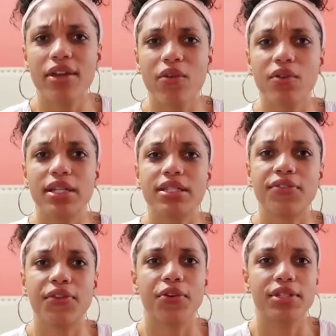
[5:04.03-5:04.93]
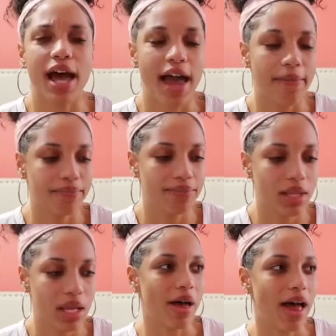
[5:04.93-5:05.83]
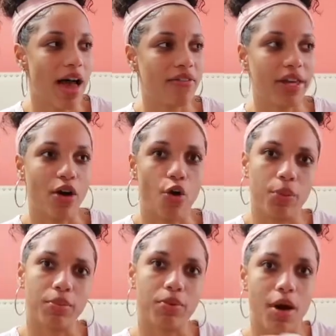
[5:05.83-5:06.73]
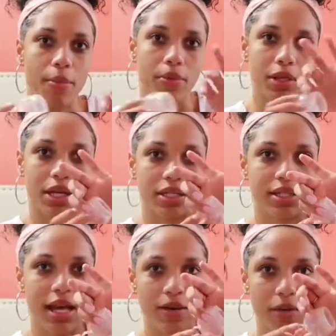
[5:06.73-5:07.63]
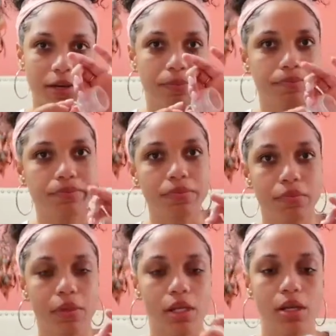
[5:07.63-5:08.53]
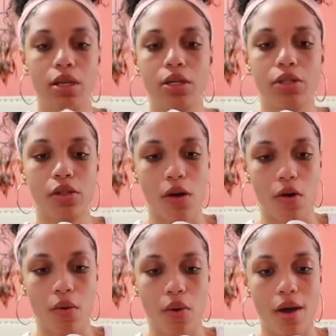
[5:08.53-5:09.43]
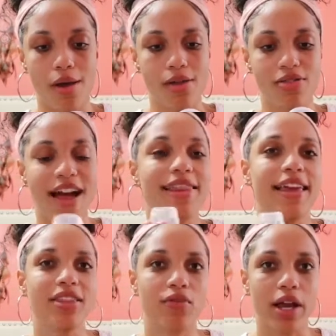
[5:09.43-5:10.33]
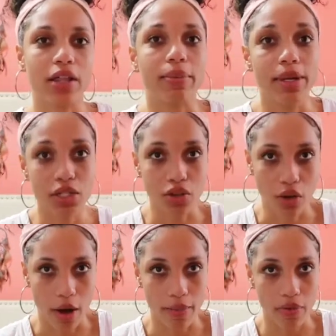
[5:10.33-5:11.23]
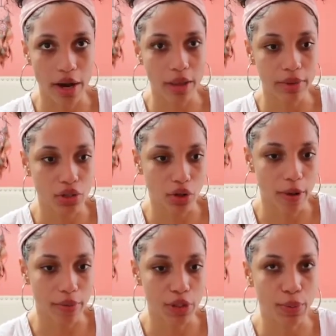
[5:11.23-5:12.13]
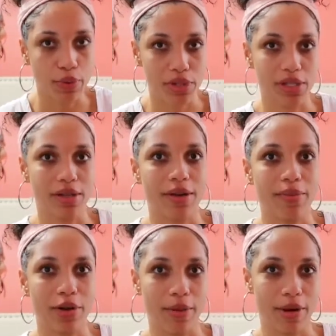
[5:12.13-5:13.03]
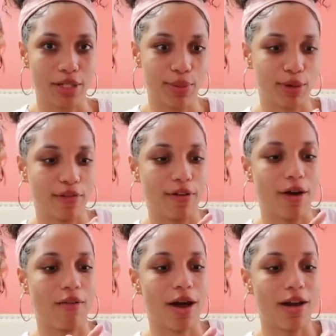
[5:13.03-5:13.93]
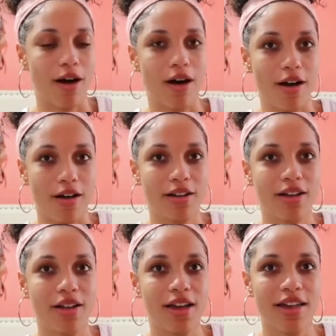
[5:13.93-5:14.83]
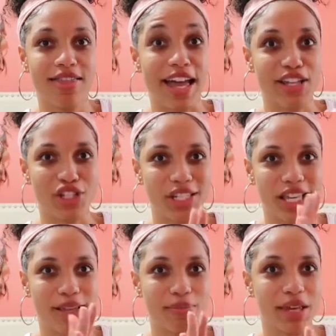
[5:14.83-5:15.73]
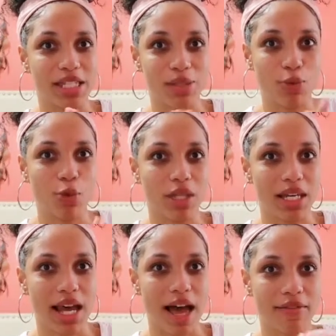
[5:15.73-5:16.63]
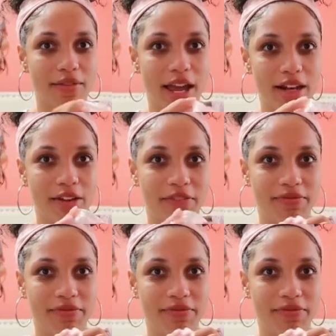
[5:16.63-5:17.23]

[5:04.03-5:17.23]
a really difficult time having it open properly inside me. So not like the regular menstrual cup. The regular menstrual cup, you're supposed to pretty much be able to feel around all the edges and it be smooth and not kind of